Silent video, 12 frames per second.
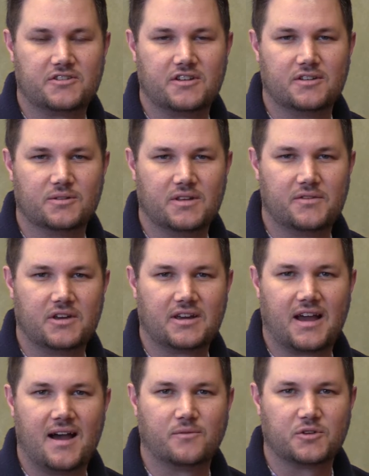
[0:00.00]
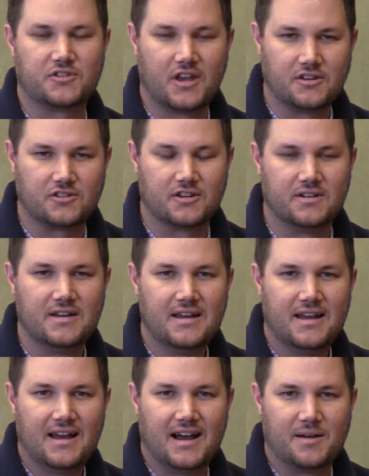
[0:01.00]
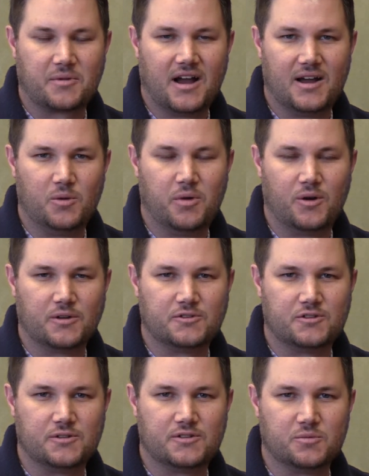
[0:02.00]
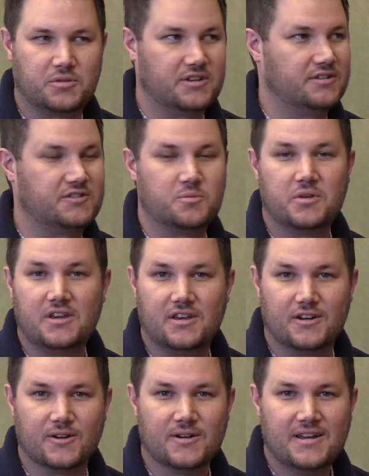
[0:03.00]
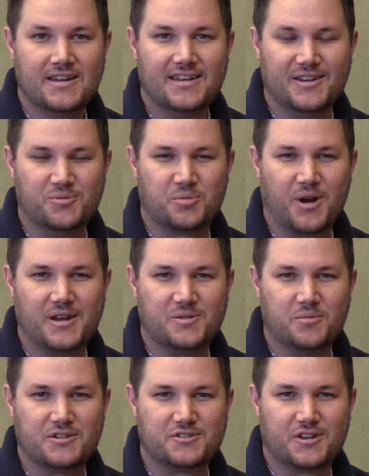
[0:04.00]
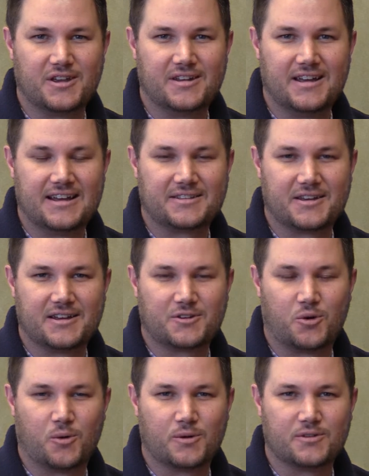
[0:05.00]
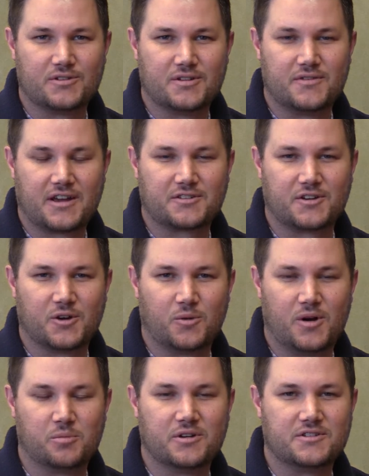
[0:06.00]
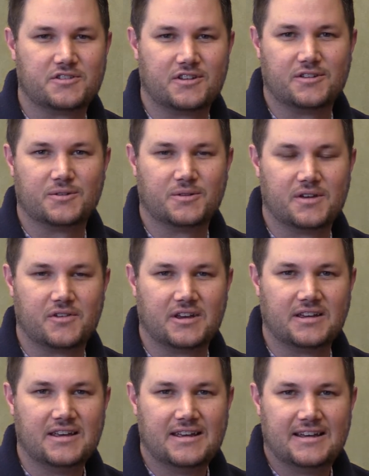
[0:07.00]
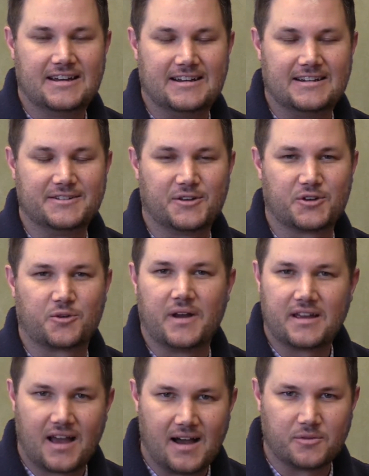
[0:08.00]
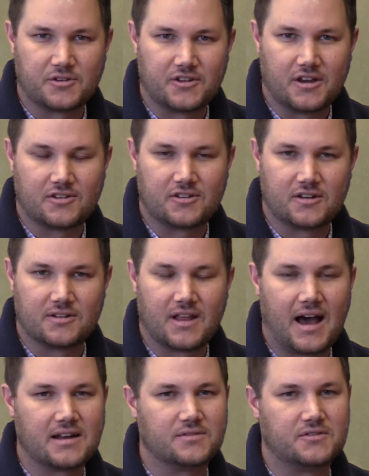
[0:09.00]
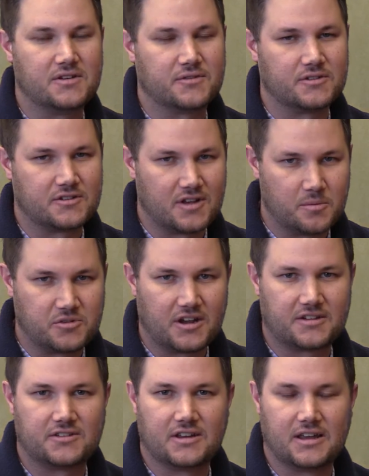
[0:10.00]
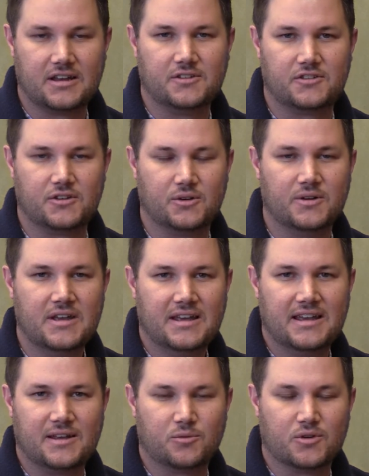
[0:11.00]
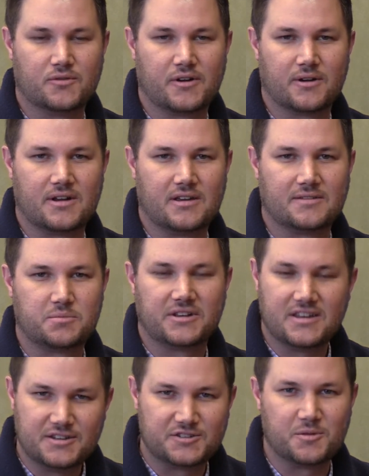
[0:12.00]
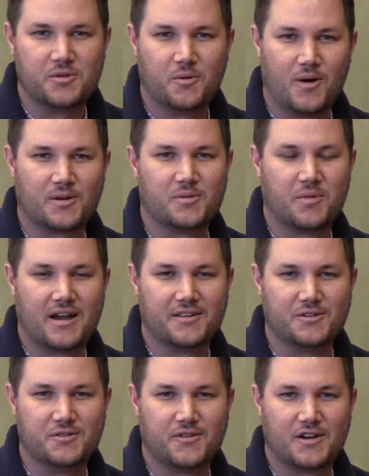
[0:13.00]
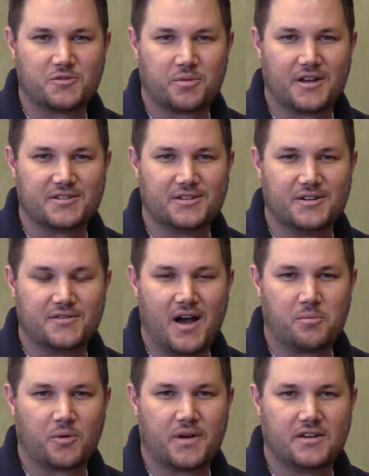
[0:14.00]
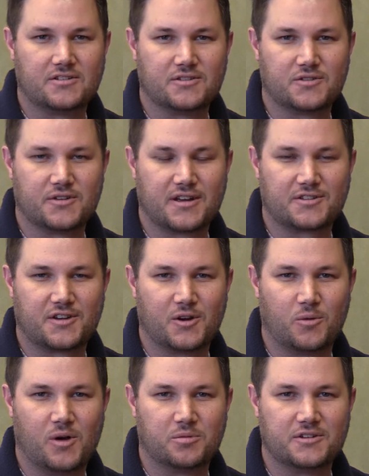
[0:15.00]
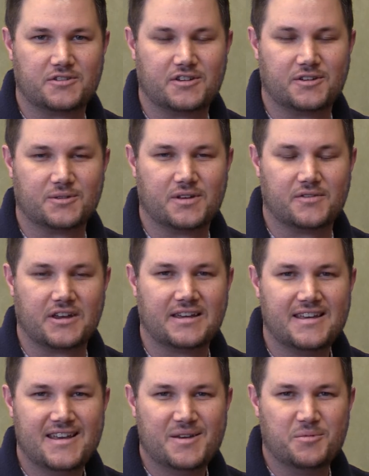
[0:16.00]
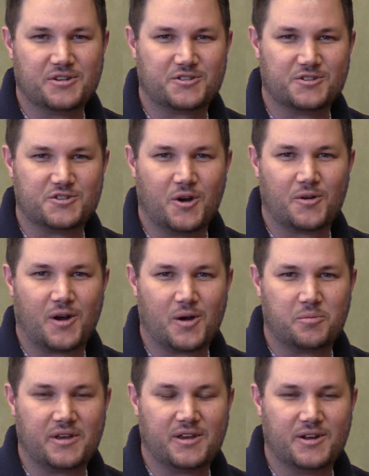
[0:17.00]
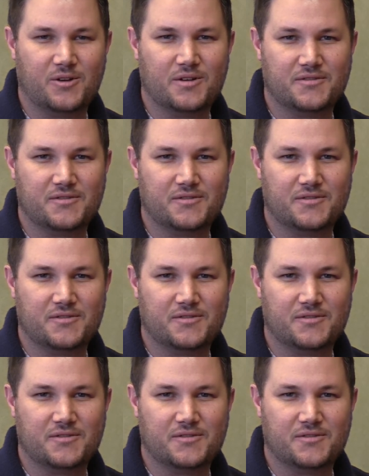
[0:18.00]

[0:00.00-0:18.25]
Senior Living Conversation. I'm Kyle Bogenschutz and pleased to be here in Brighton, Michigan at the headquarters of NexCare WellBridge Senior Living. Another great conversation, a lot of different subjects to get into, and we're very pleased to be welcomed by the new Vice President of Operations for NexCare WellBridge Senior Living, Mr. Joe Carpino.